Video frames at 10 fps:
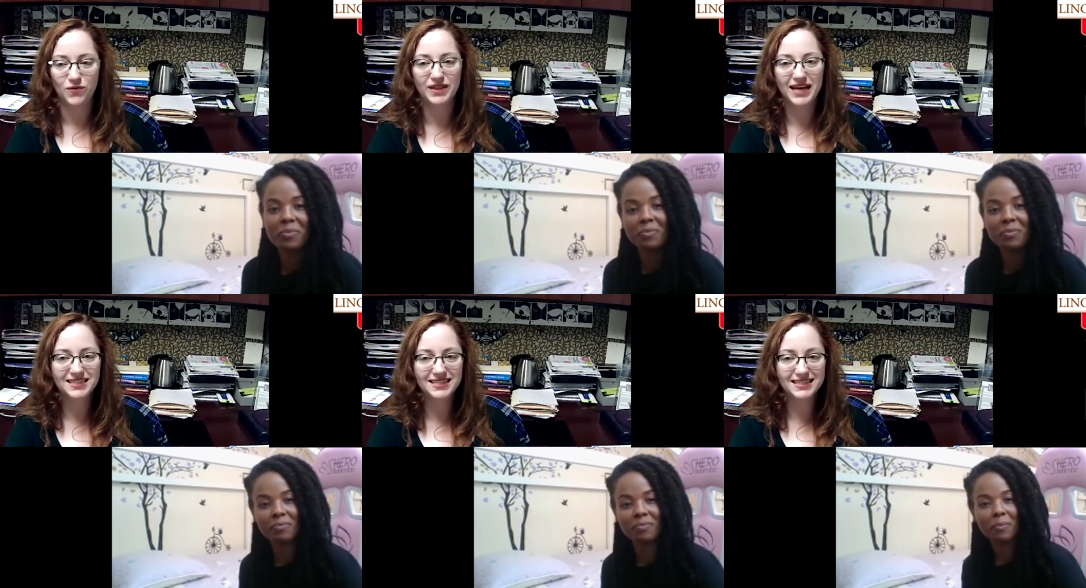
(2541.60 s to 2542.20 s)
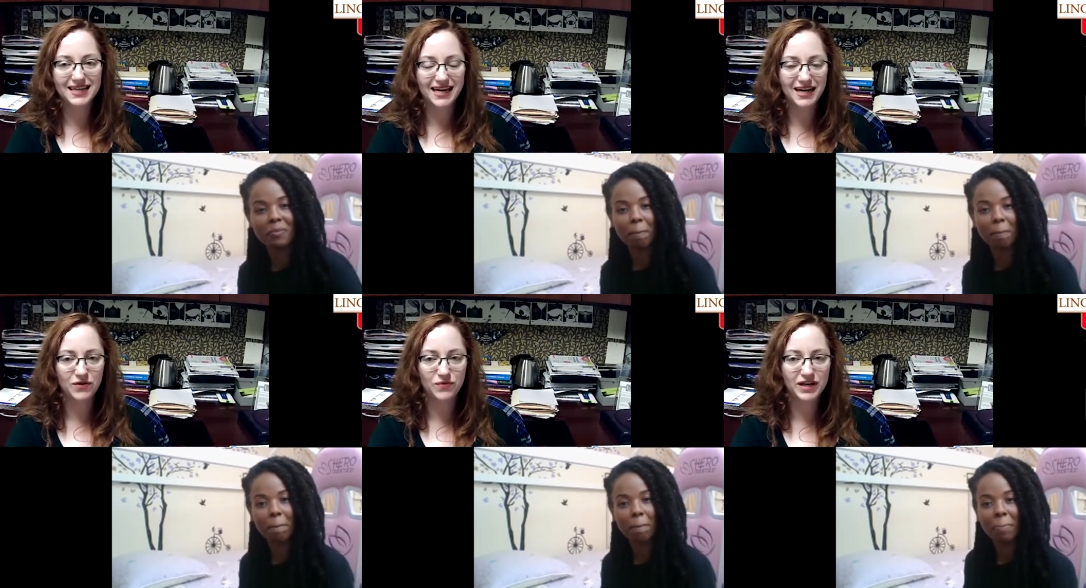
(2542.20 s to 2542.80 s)
Speaker 1: Well, that's
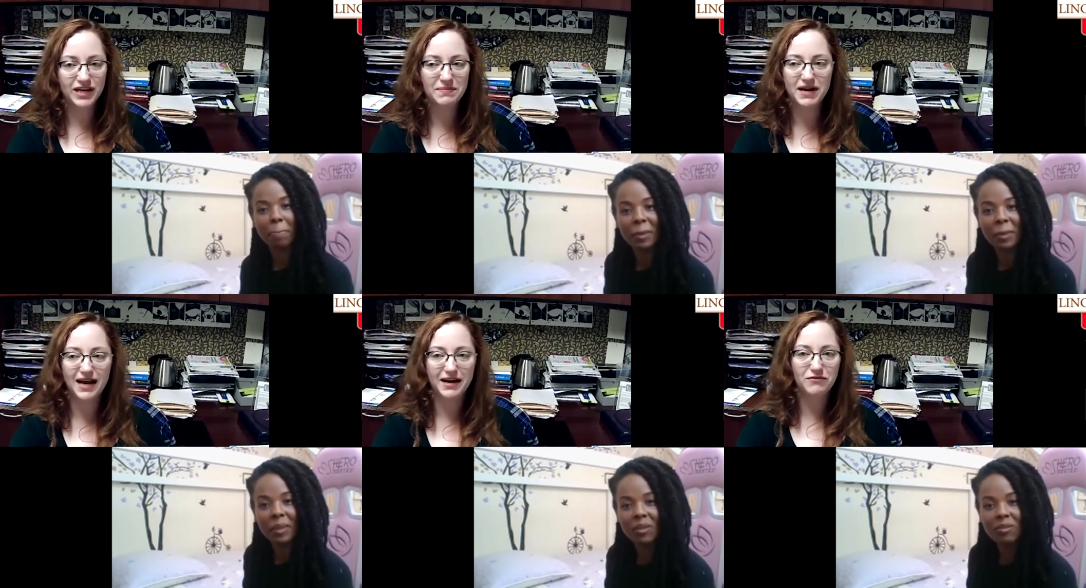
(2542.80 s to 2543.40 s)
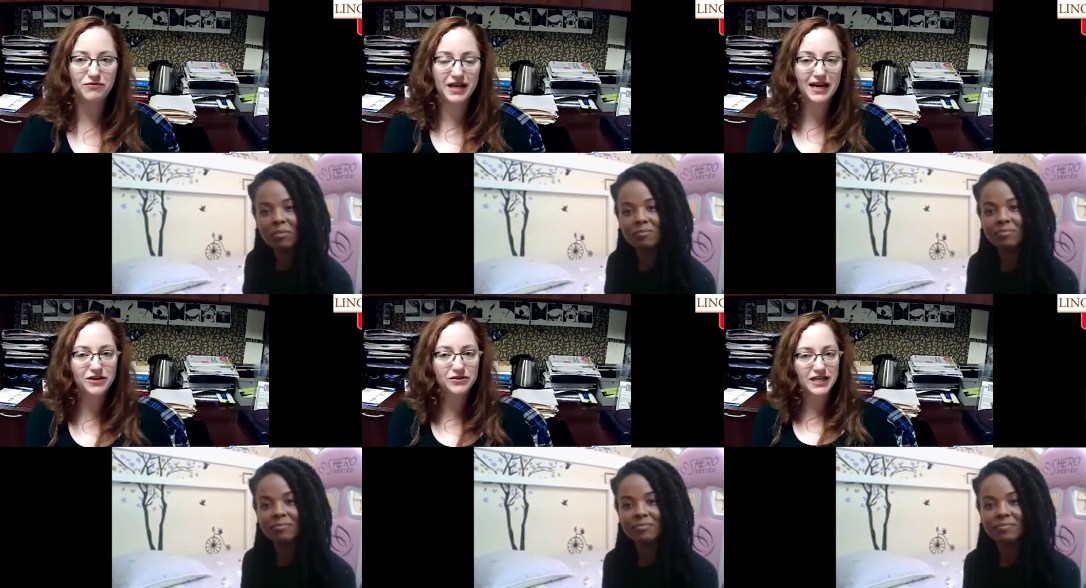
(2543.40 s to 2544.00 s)
exciting. We'll keep an eye out for
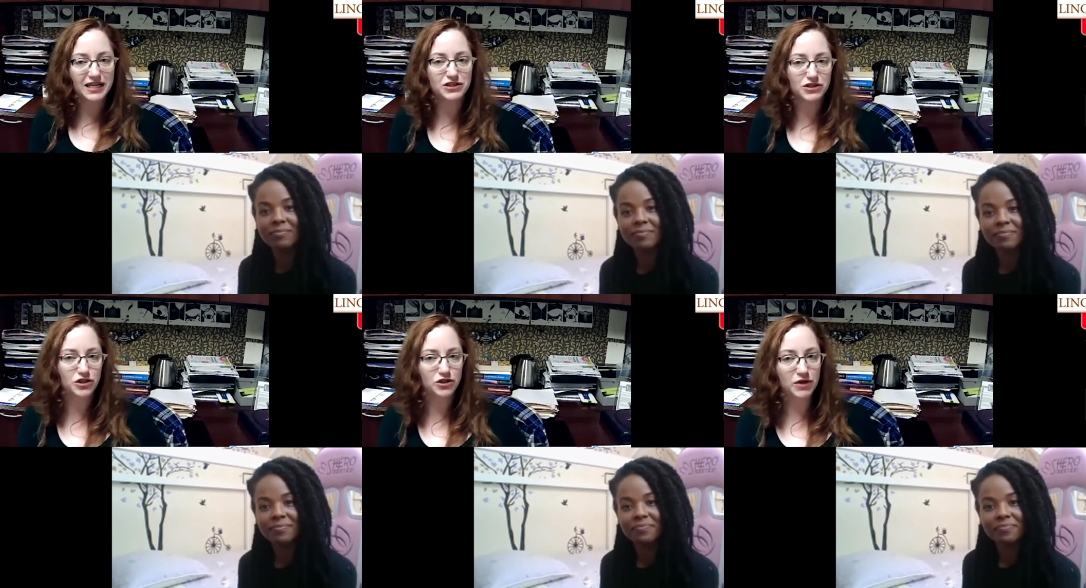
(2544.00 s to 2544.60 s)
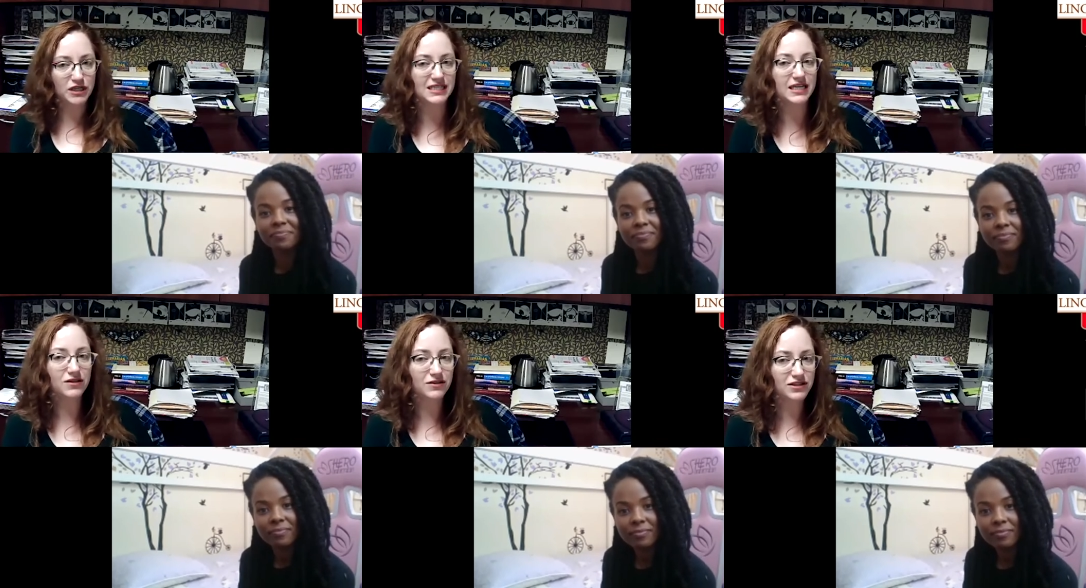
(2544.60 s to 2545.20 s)
that. And you said it's a two book
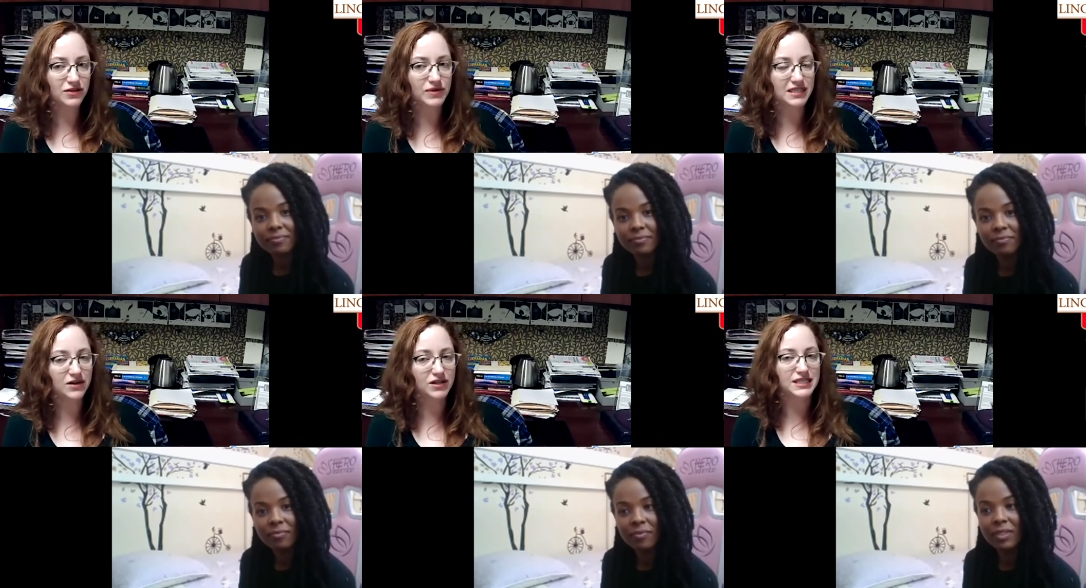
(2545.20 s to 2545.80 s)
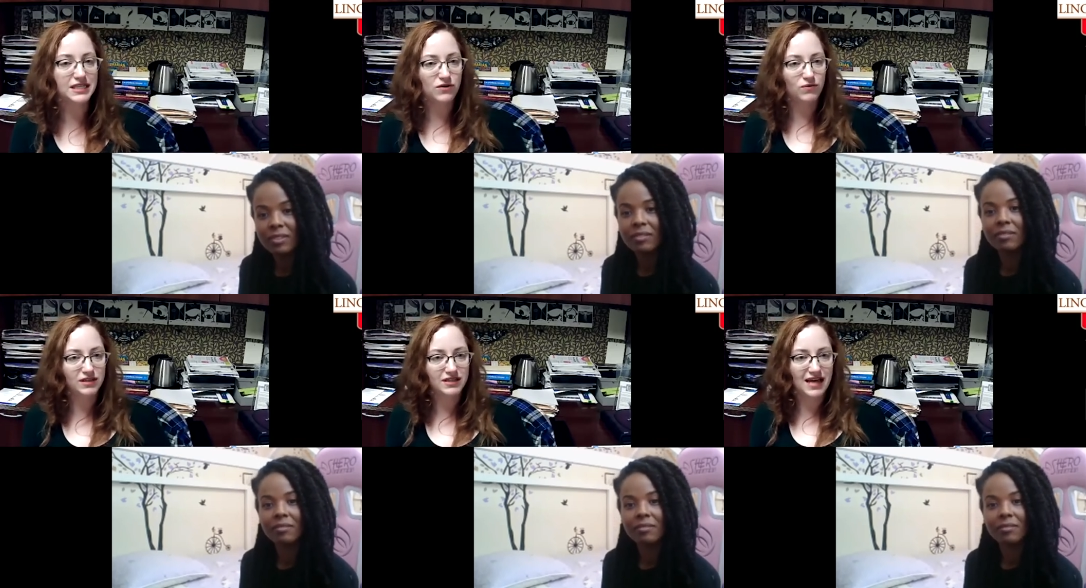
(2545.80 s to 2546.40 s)
deal. So is there a
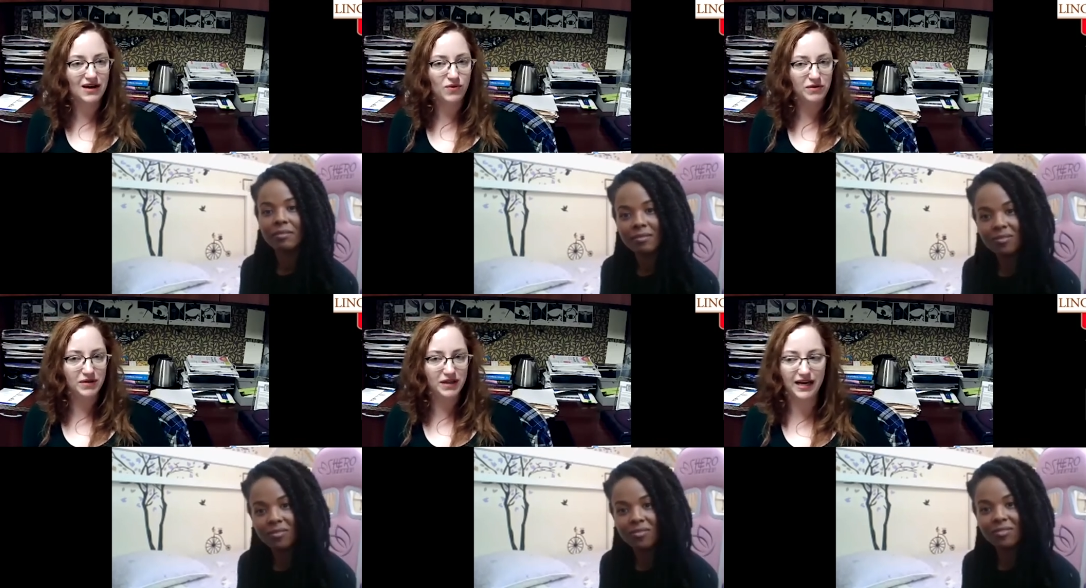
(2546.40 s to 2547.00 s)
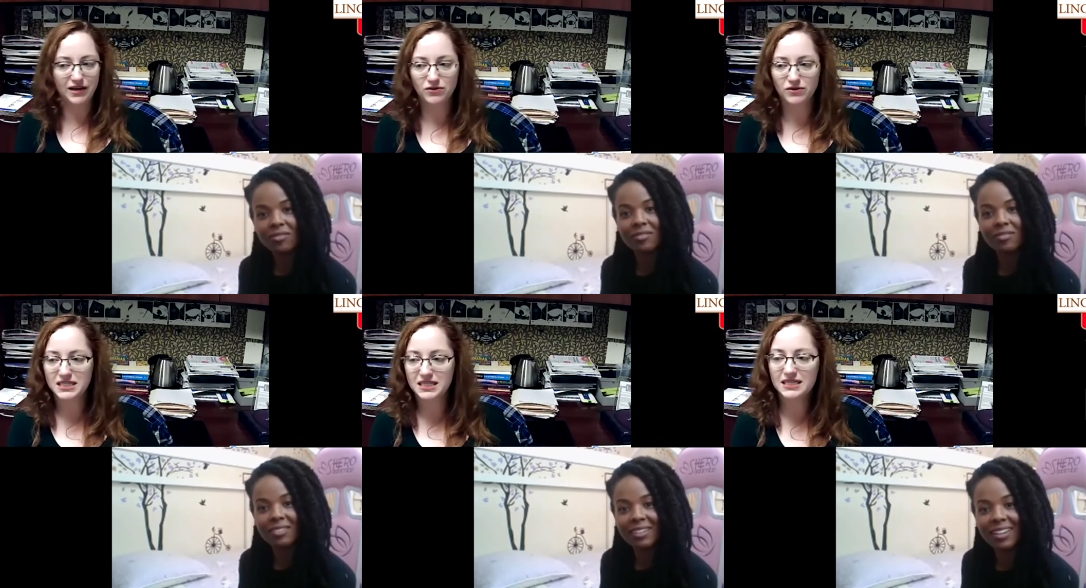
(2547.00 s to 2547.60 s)
sequel to that one planned or is